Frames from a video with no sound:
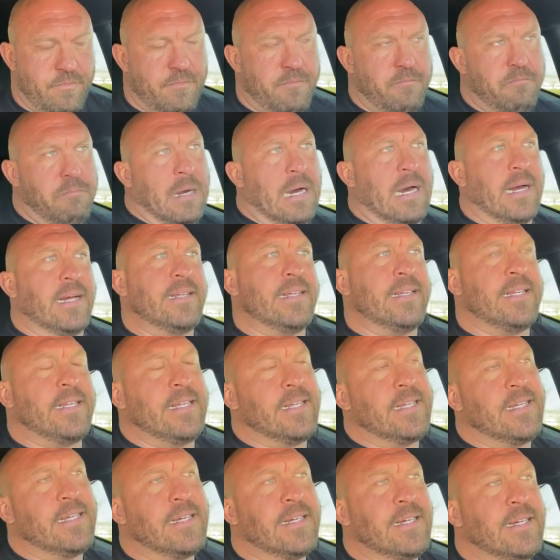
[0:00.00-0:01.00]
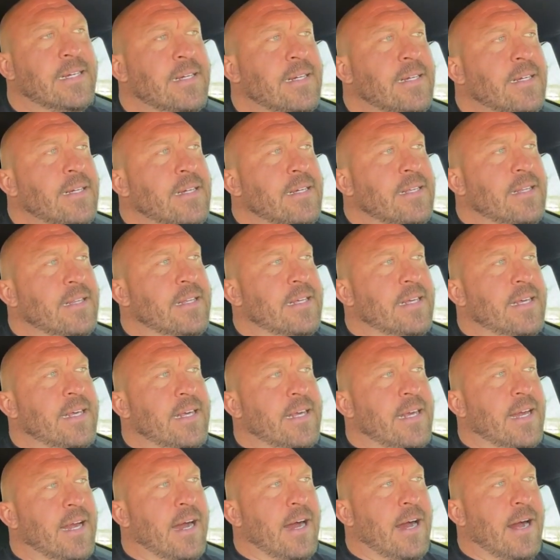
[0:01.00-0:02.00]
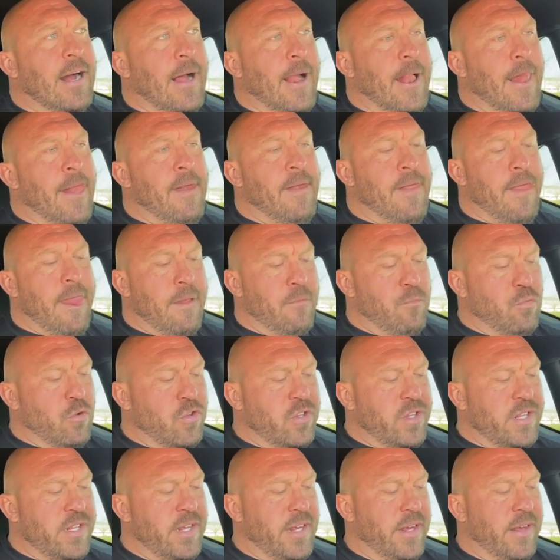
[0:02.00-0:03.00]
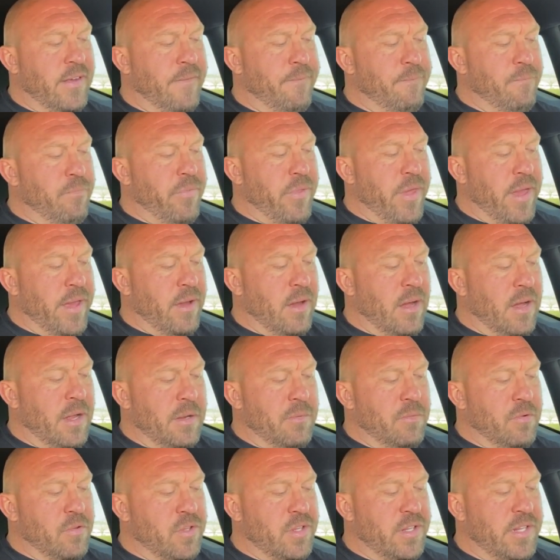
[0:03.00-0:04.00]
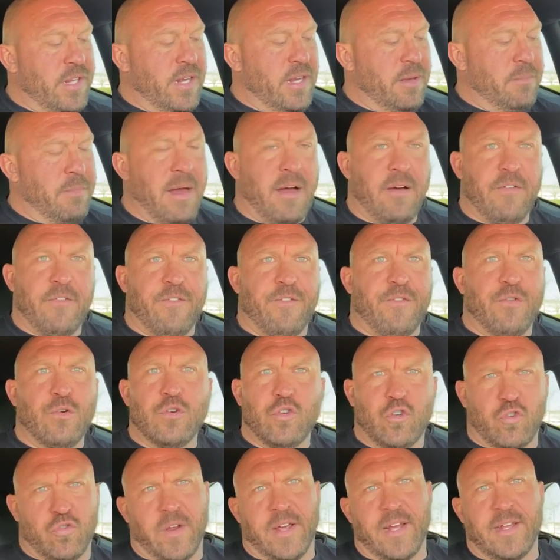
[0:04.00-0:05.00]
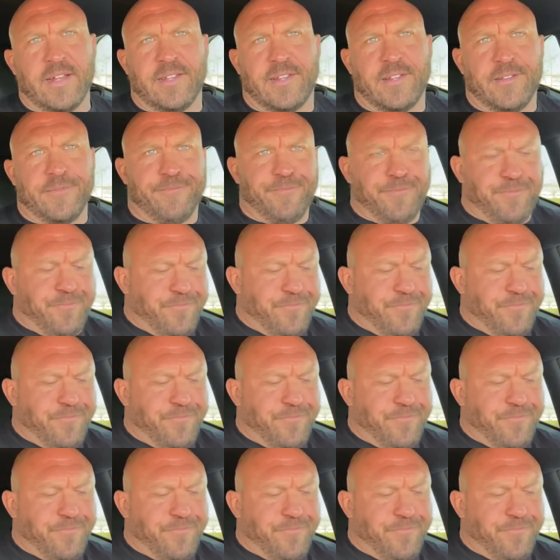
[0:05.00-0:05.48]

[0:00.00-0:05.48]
But the, we'll see. I will see about food trays.